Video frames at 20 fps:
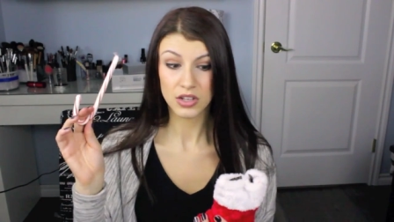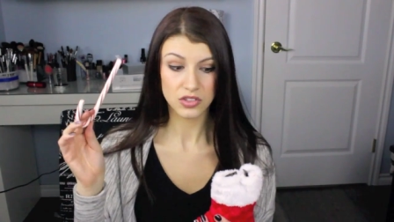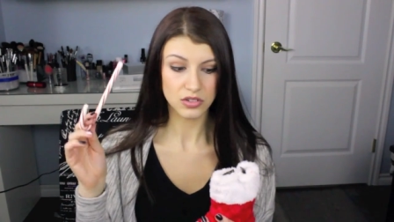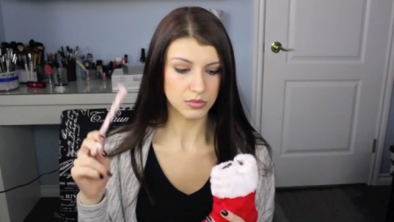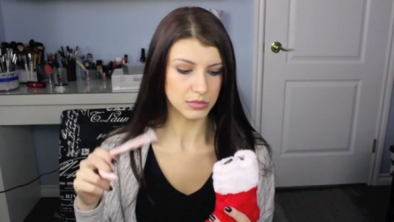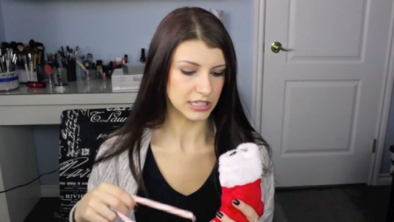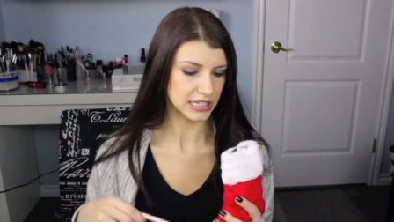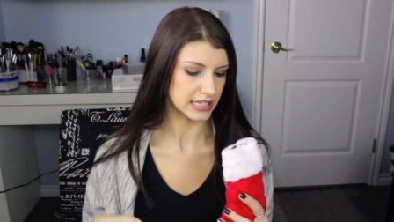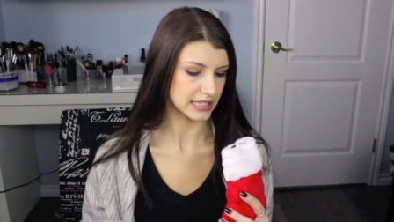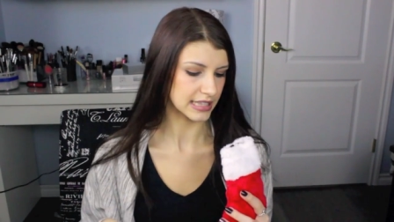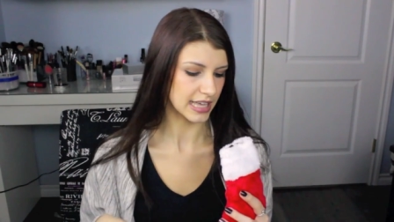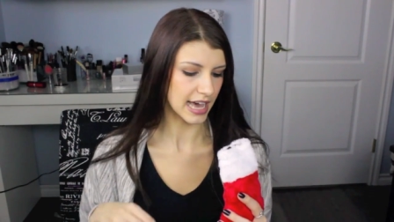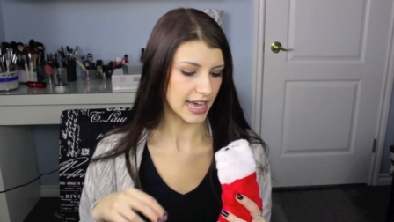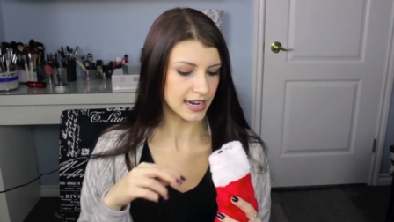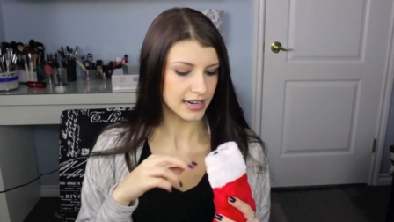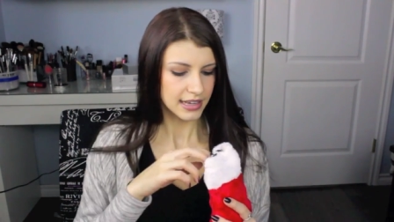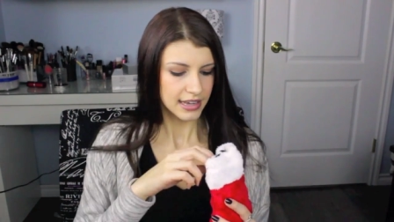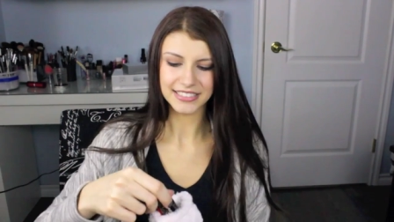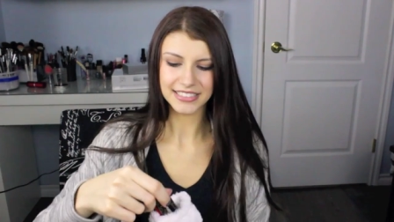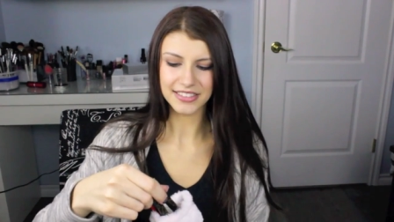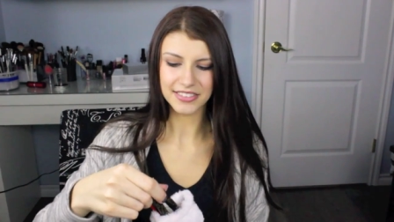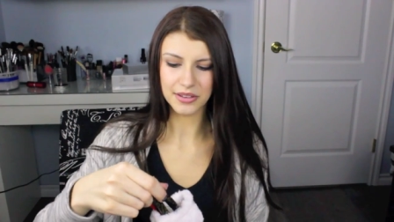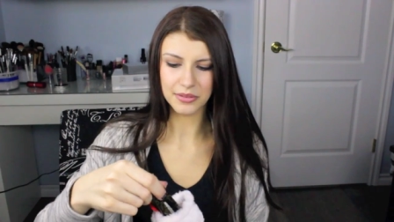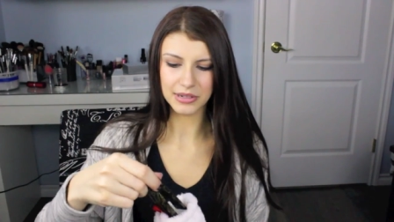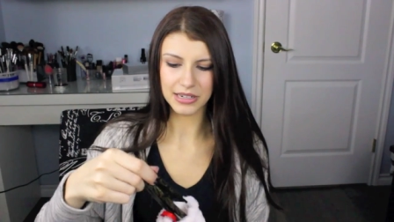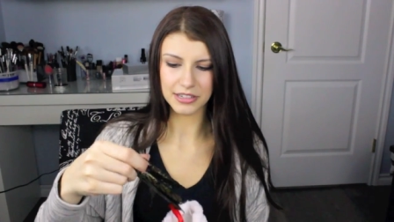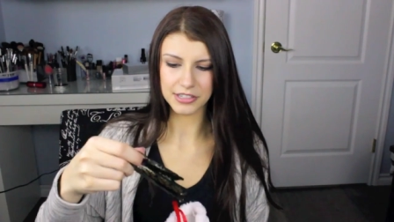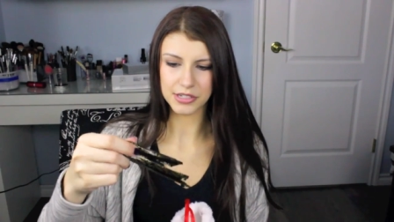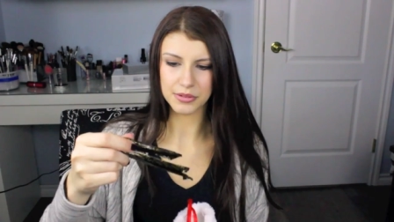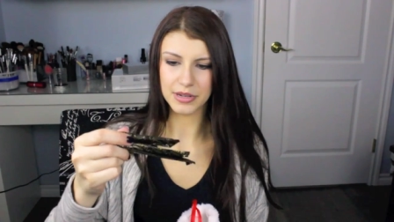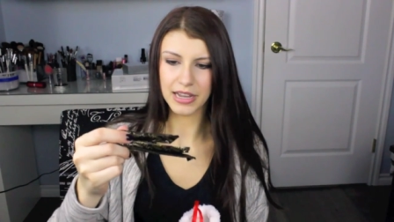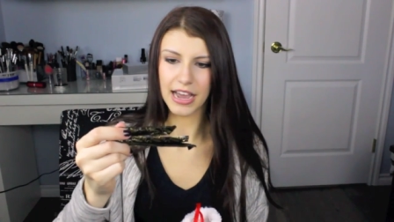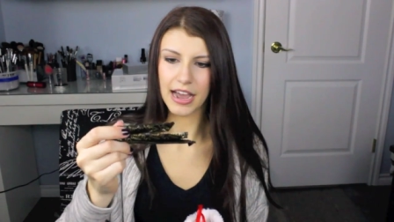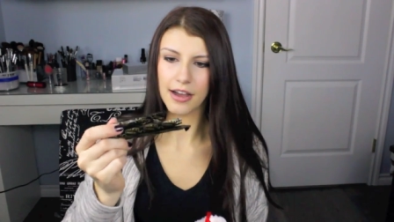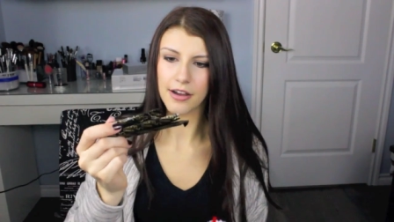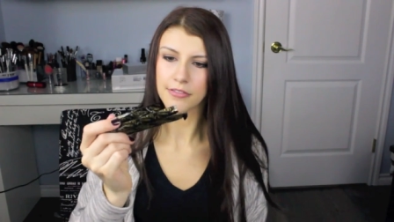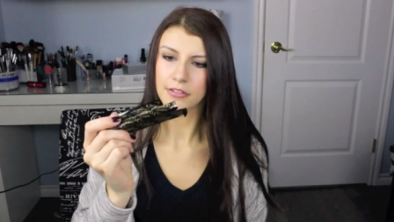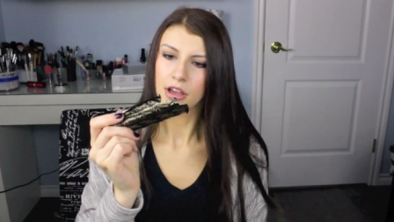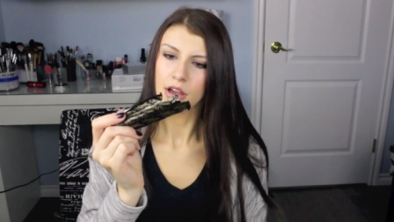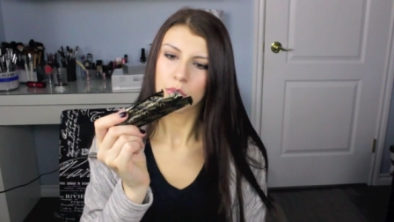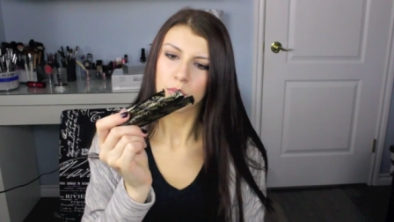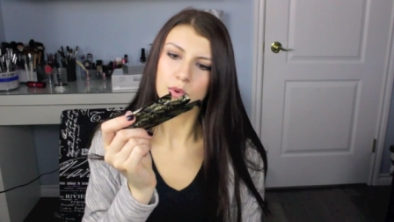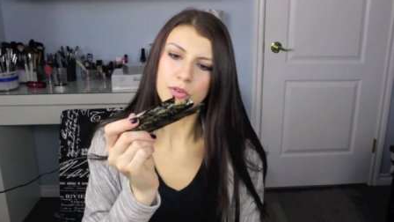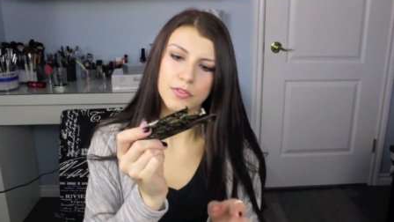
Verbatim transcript: So I'm gonna eat that. And then what else do we have?